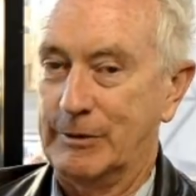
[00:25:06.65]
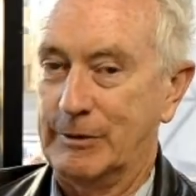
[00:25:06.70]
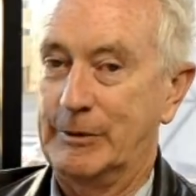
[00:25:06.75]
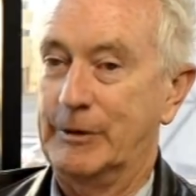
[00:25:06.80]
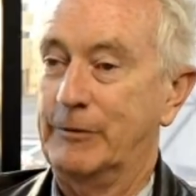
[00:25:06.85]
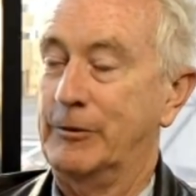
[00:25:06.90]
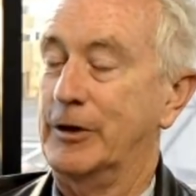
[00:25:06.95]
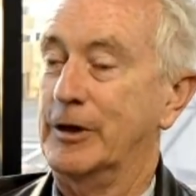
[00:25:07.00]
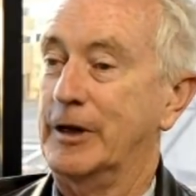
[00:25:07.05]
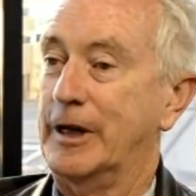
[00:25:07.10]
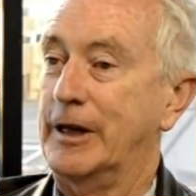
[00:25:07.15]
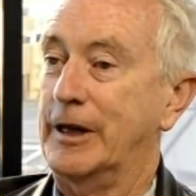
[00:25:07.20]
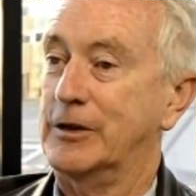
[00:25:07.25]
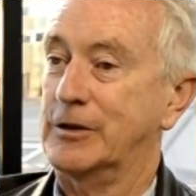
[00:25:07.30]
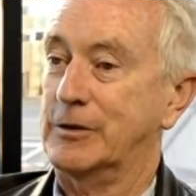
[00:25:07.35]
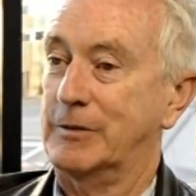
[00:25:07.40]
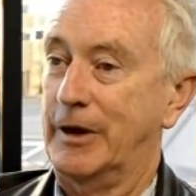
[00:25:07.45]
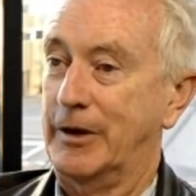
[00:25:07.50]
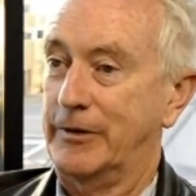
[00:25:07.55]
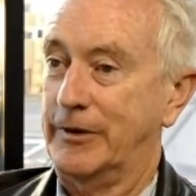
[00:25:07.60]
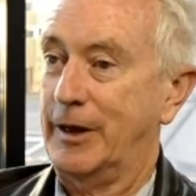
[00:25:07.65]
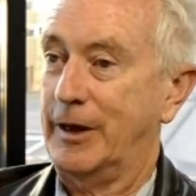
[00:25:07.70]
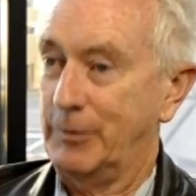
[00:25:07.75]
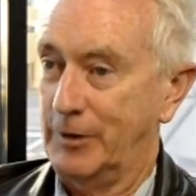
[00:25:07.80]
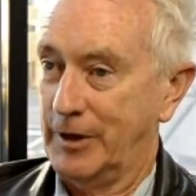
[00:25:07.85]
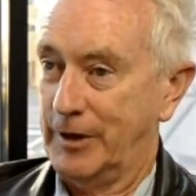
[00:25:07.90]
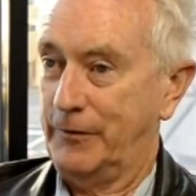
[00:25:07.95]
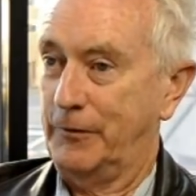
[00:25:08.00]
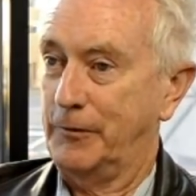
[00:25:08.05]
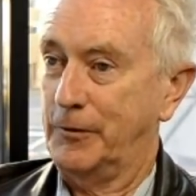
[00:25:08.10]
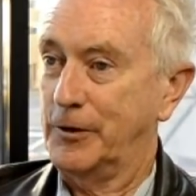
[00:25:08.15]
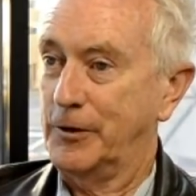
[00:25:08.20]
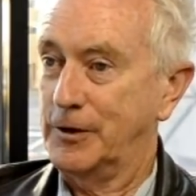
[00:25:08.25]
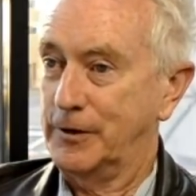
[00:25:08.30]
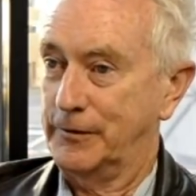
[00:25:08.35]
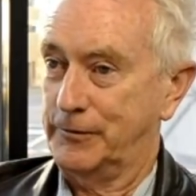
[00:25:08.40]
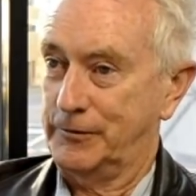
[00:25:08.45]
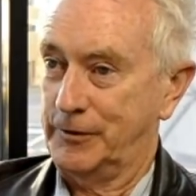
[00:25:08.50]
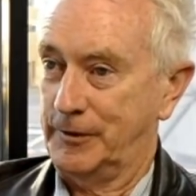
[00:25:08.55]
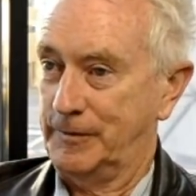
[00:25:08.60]
And if we got our heads around that, we'd have a very
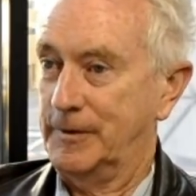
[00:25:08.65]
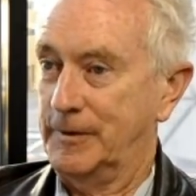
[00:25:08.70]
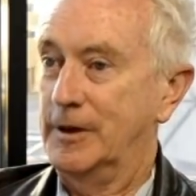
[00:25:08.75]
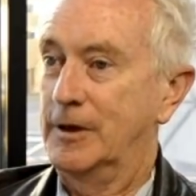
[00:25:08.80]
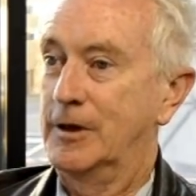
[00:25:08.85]
different